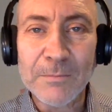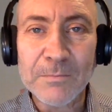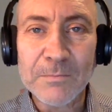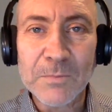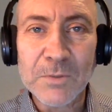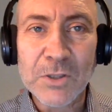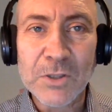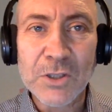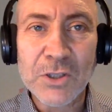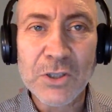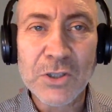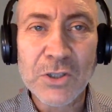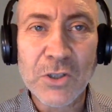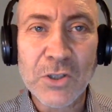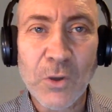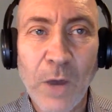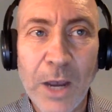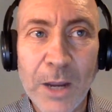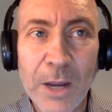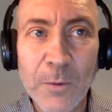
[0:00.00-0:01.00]

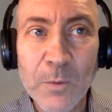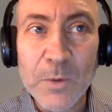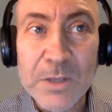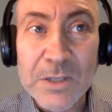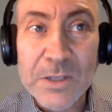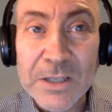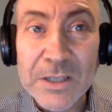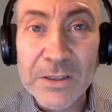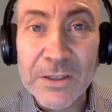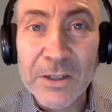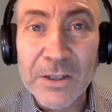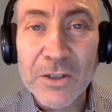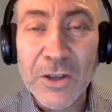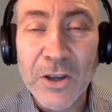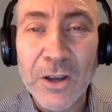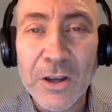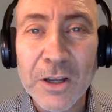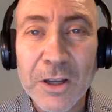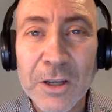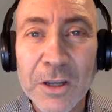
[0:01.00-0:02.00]
So I was in there
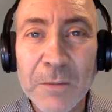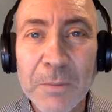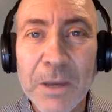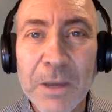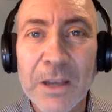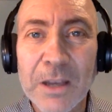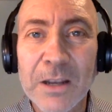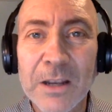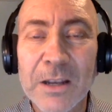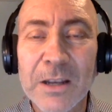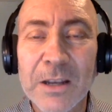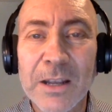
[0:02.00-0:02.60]
talking about it,